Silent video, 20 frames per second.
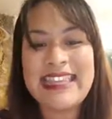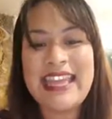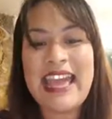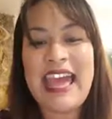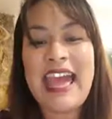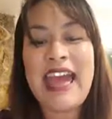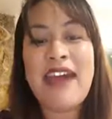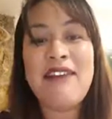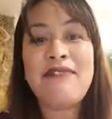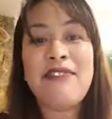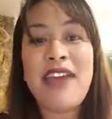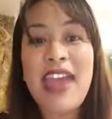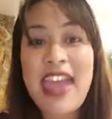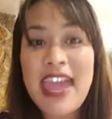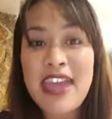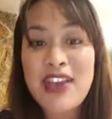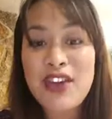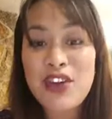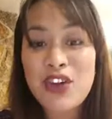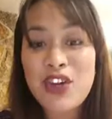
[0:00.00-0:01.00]
have
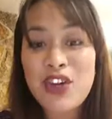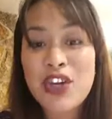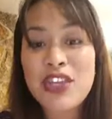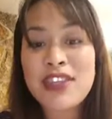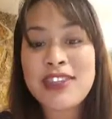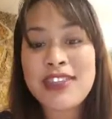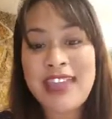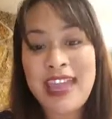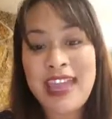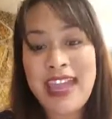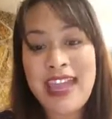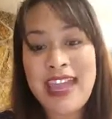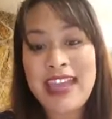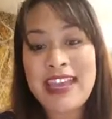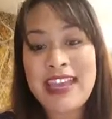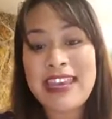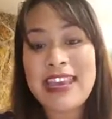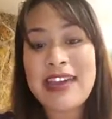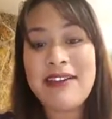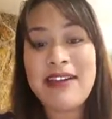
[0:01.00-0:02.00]
a good
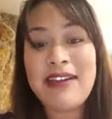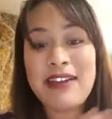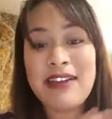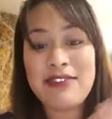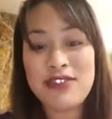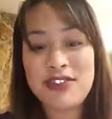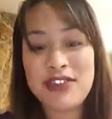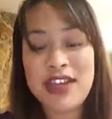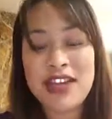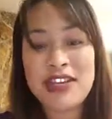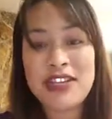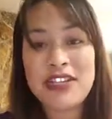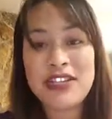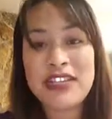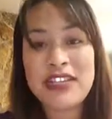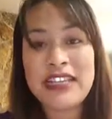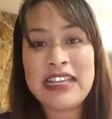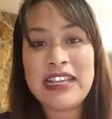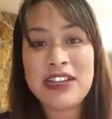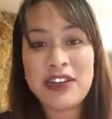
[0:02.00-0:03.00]
day. Now I have to
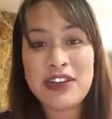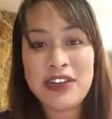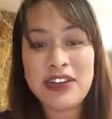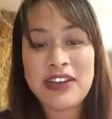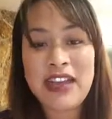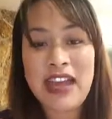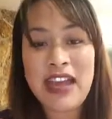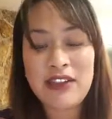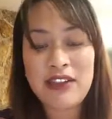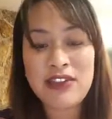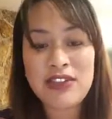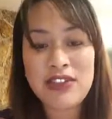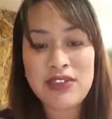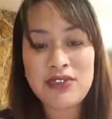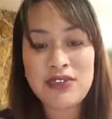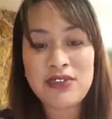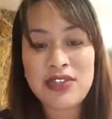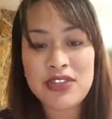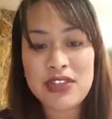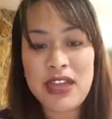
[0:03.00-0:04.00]
actually learn how
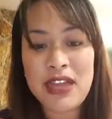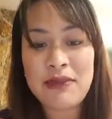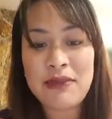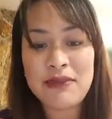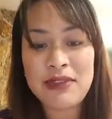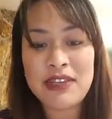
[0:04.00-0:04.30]
to stop